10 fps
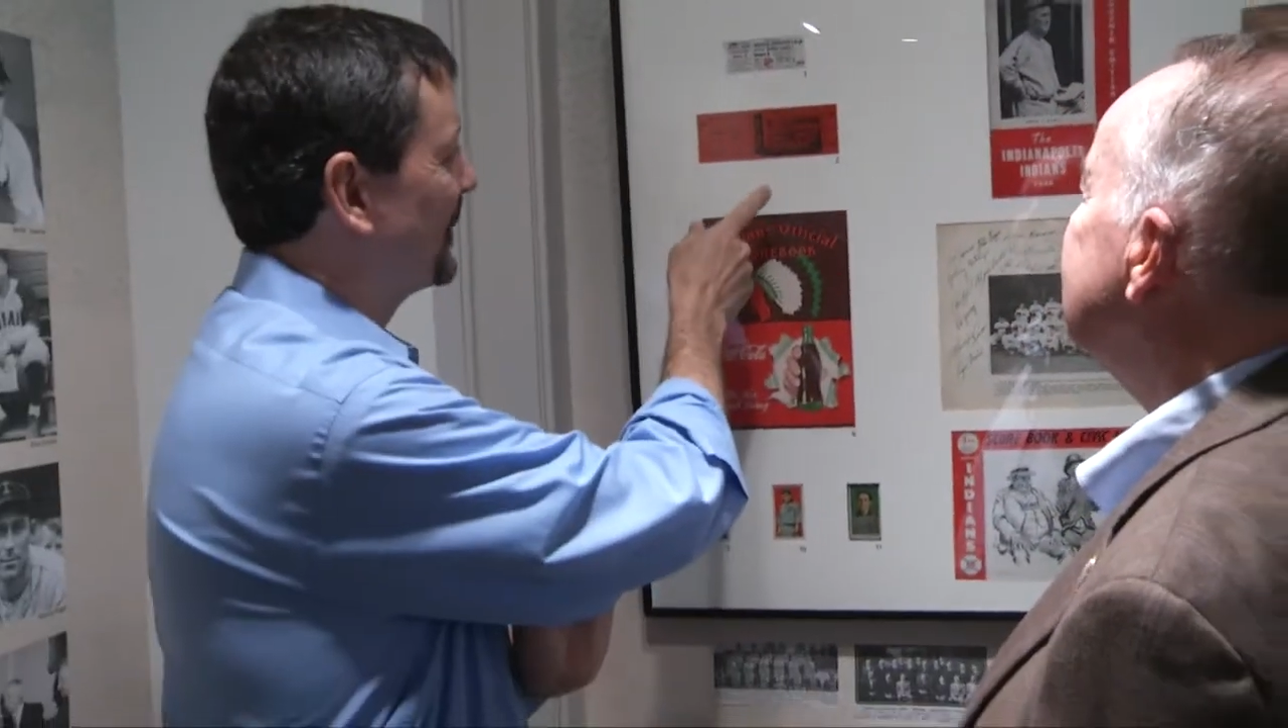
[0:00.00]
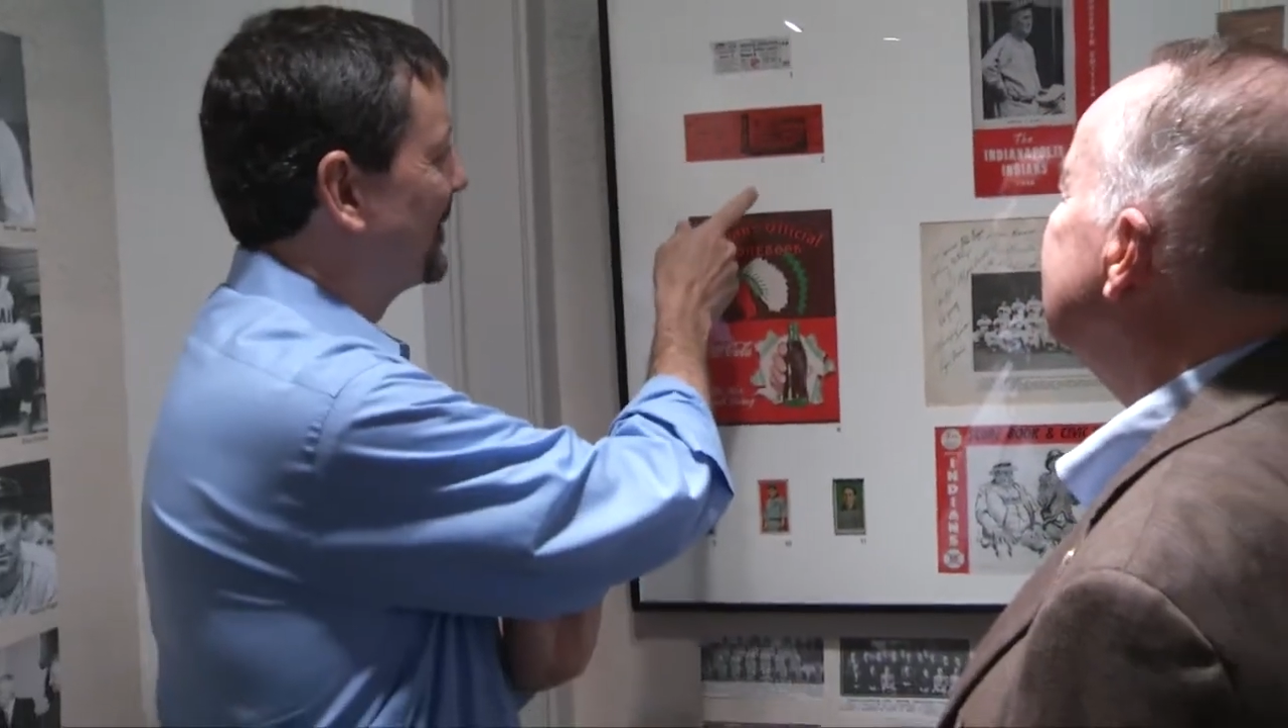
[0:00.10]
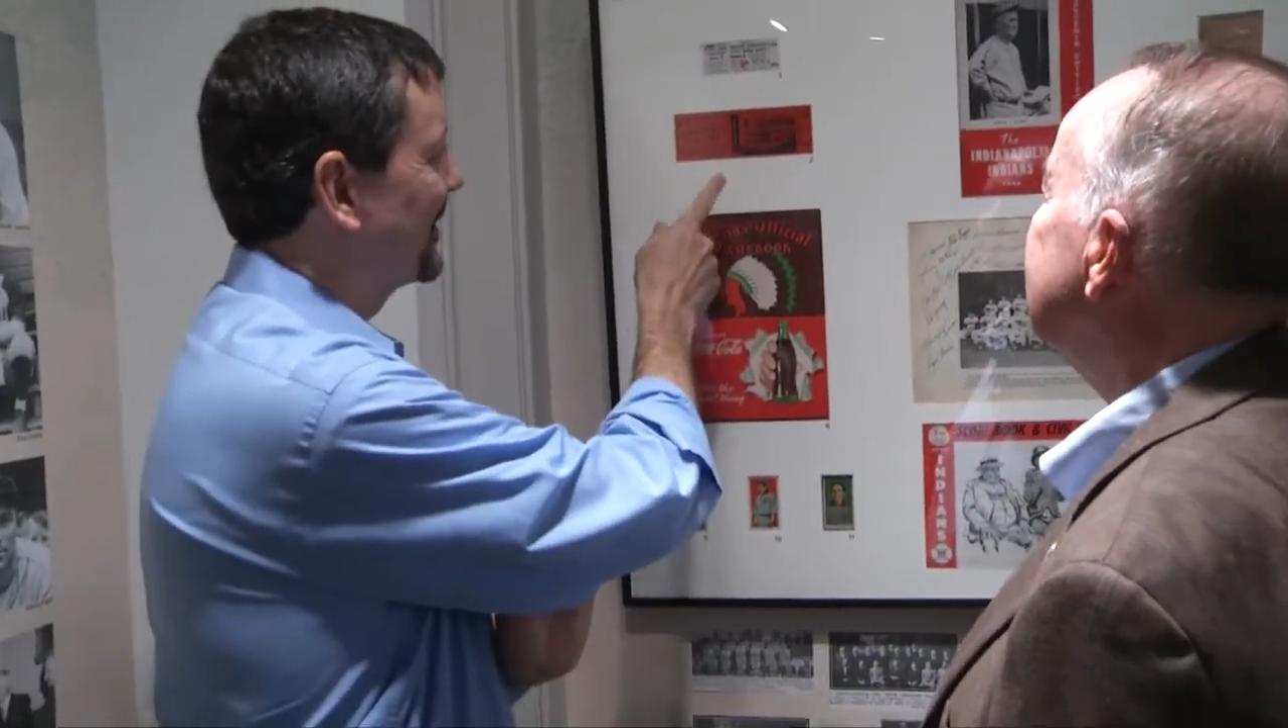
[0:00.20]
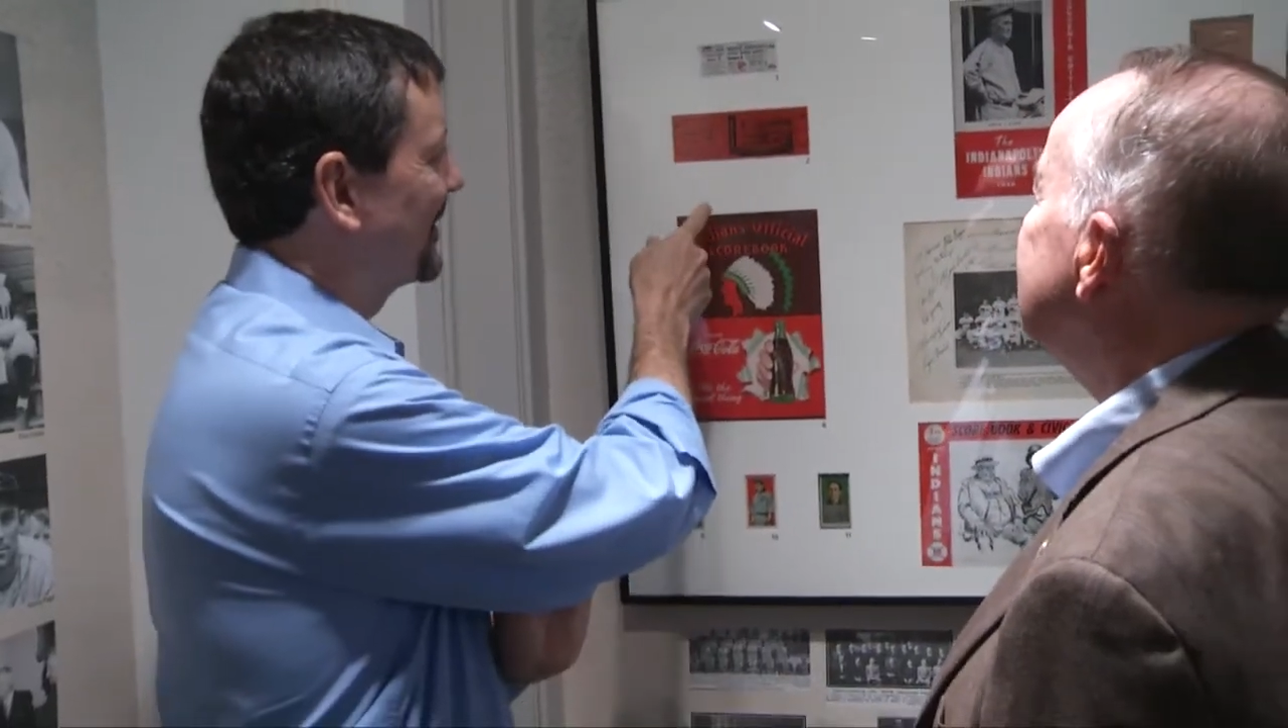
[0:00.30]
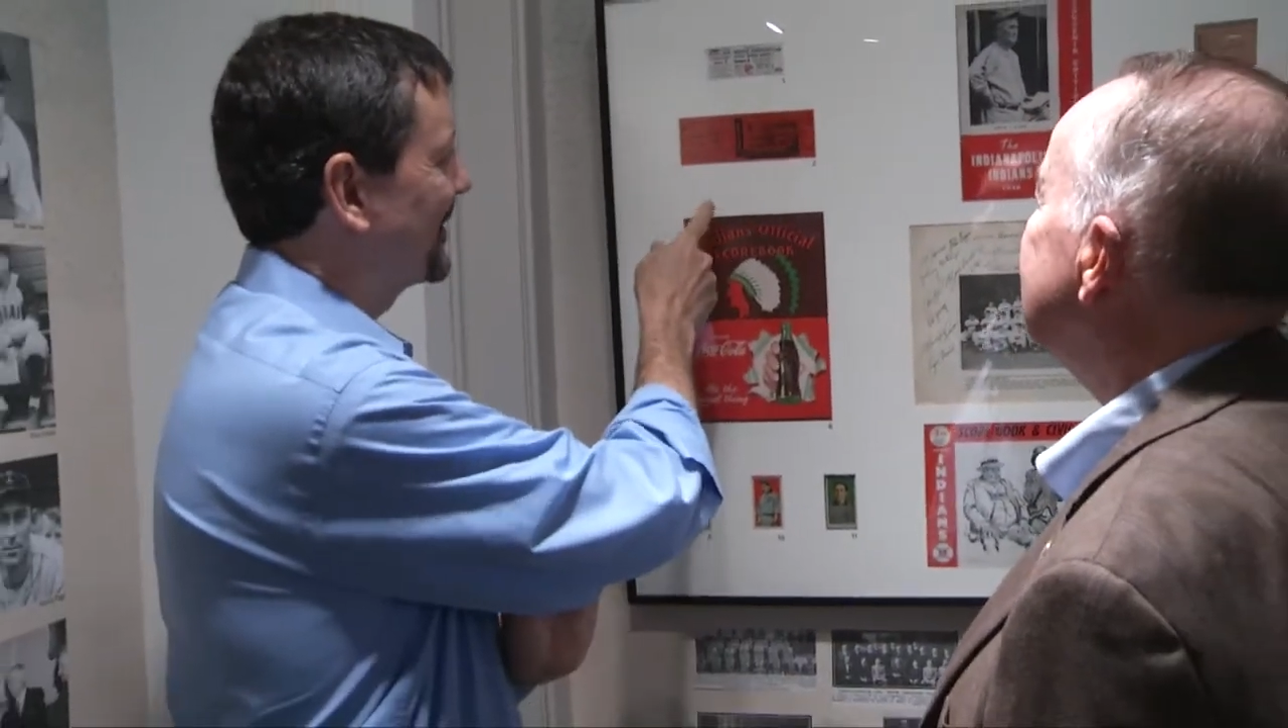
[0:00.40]
me
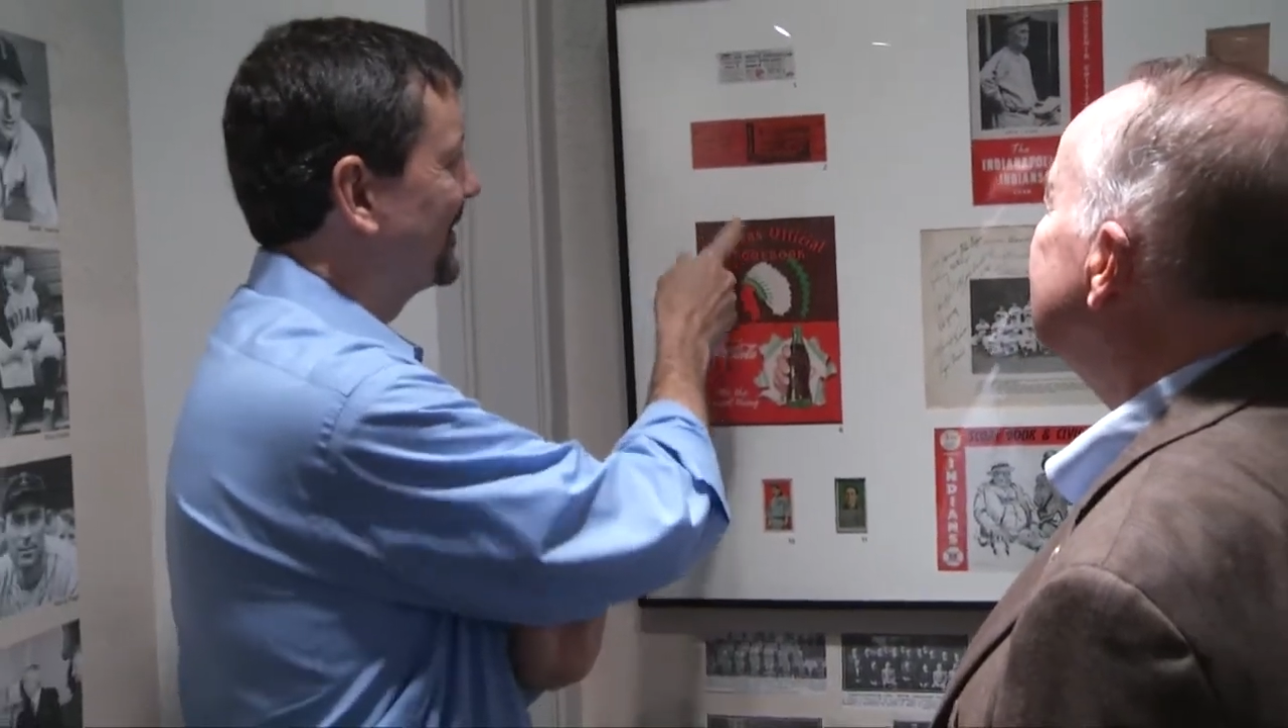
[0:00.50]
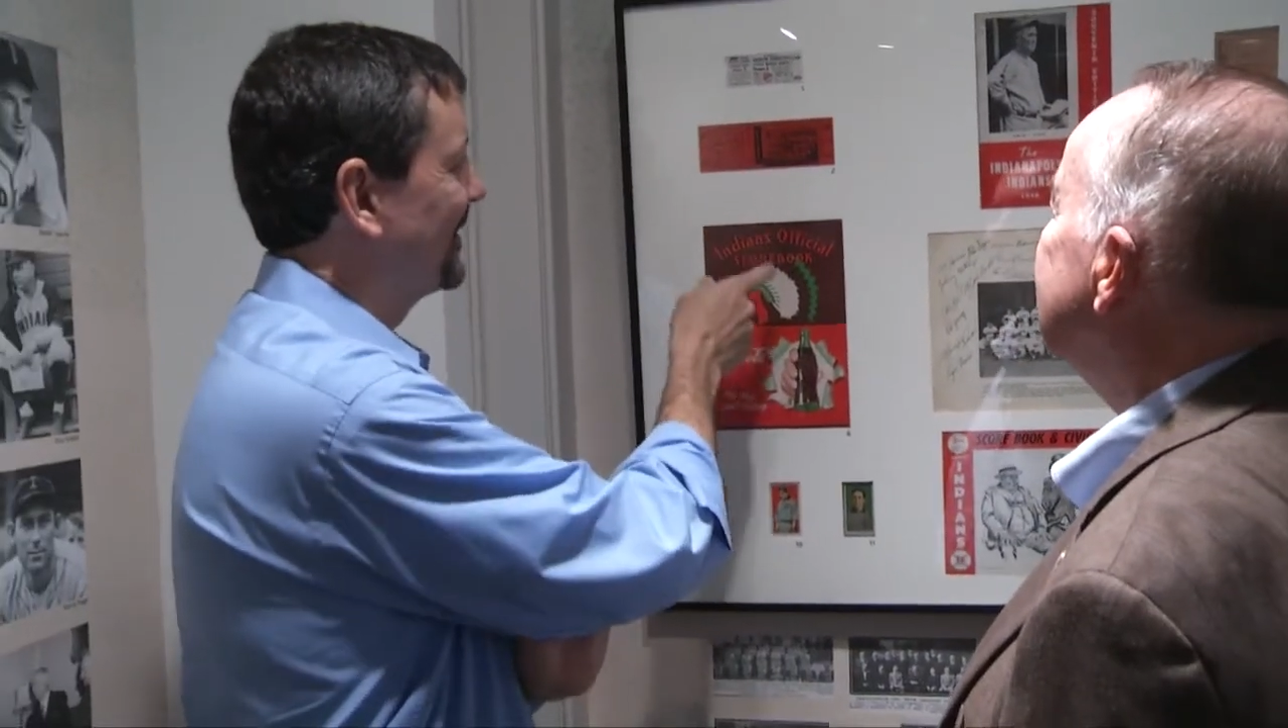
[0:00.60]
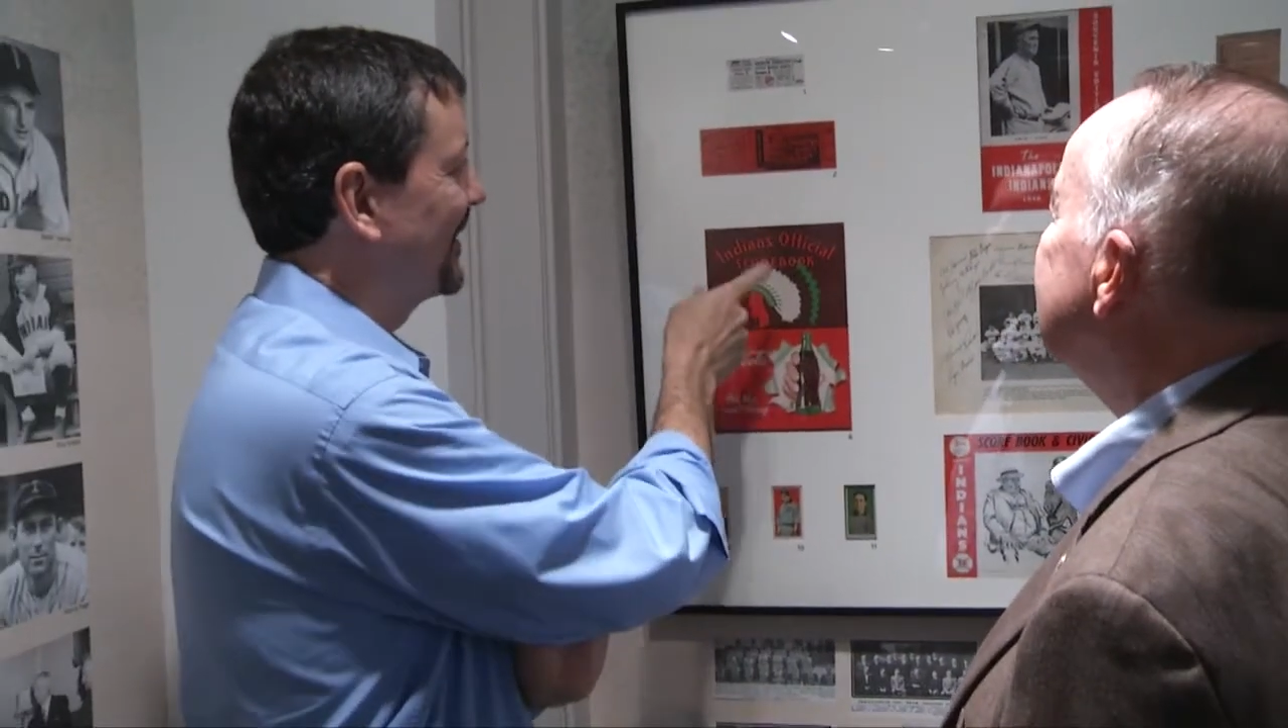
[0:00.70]
to think that in